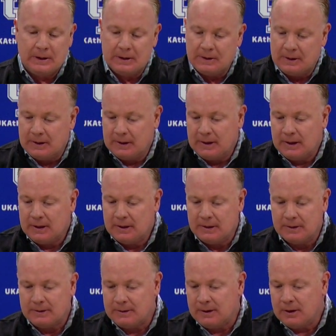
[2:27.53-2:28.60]

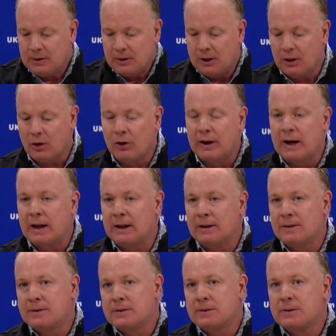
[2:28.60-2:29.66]
Again, you know, you look at
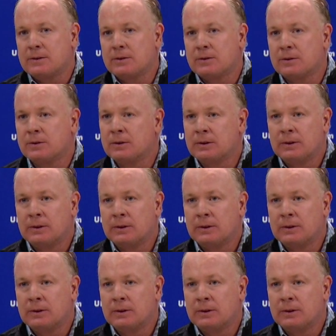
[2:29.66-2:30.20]
it